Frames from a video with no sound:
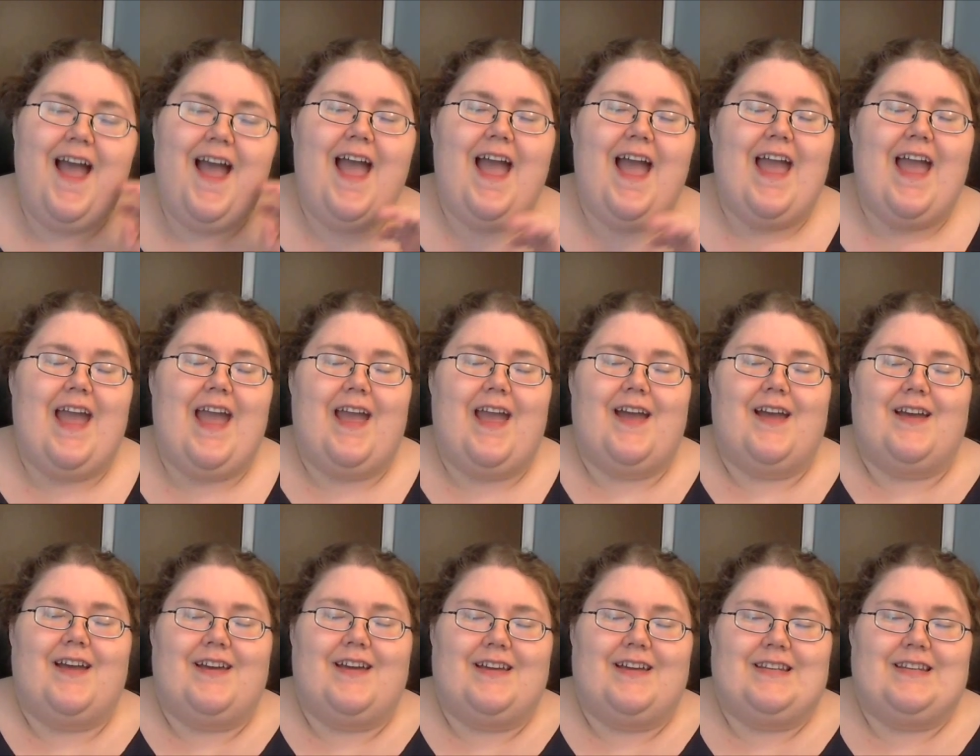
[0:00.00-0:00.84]

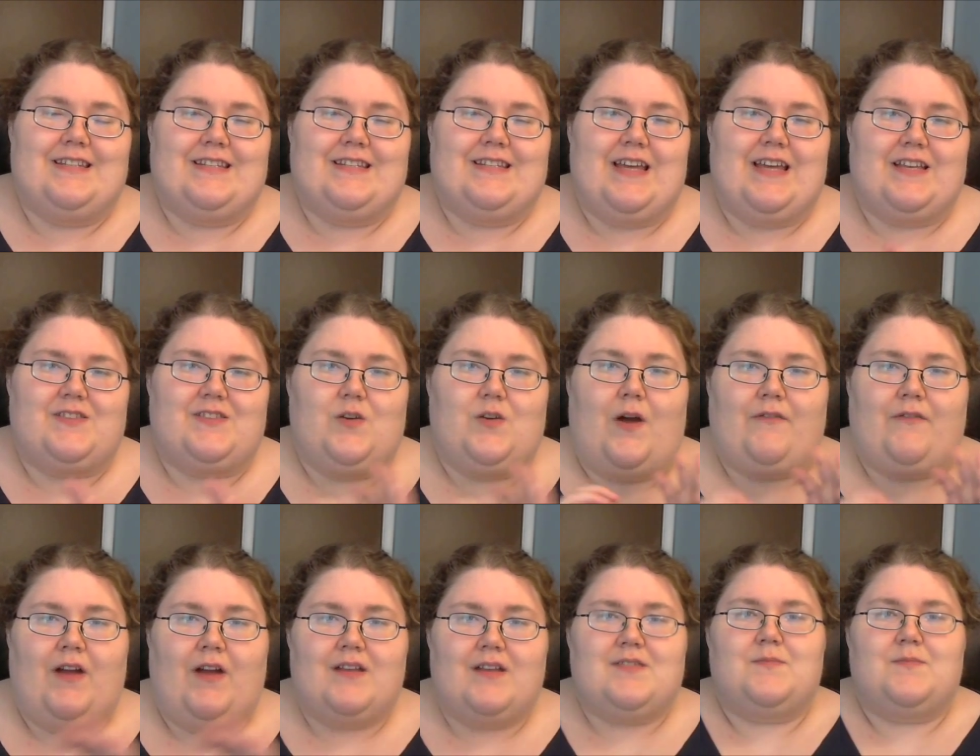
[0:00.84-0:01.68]
And so I've
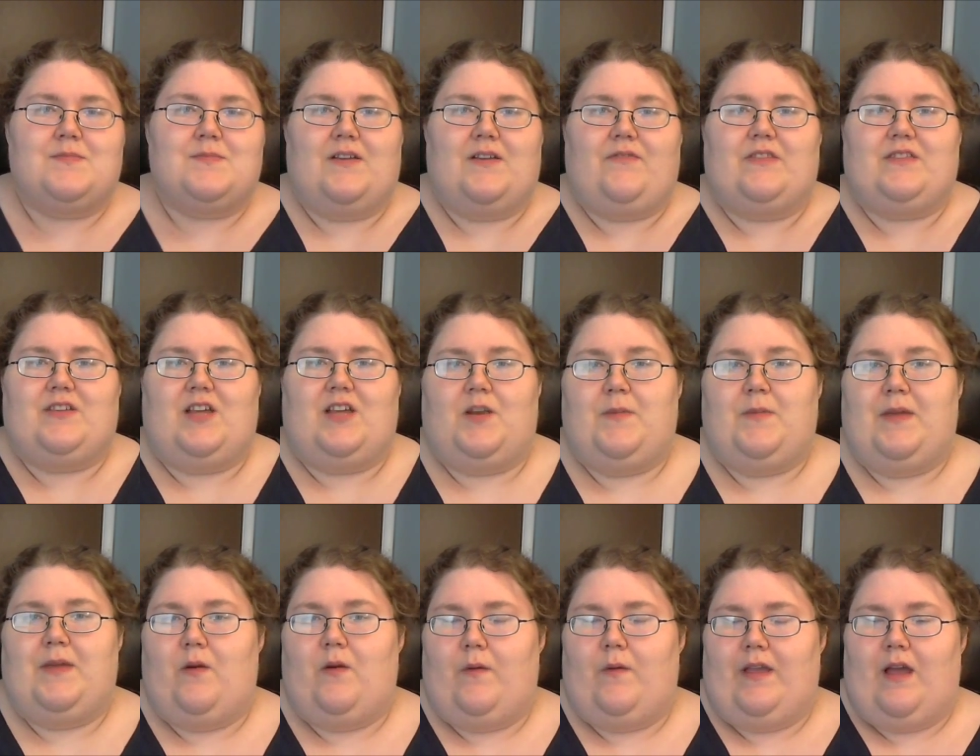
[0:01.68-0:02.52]
got some stuff that's going to be
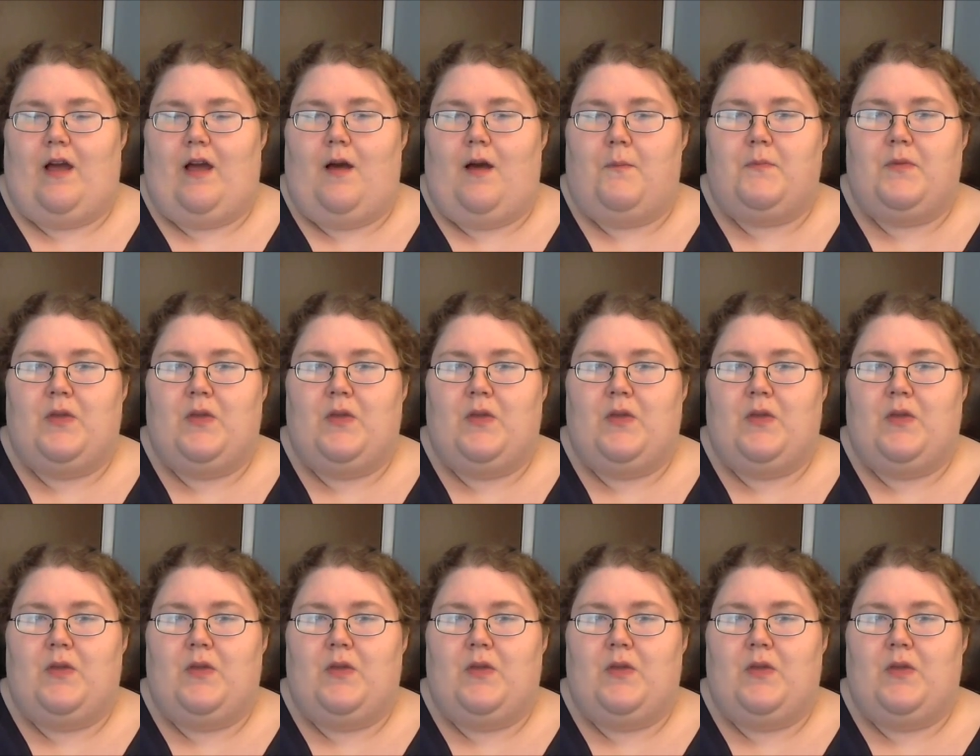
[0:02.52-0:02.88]
going up.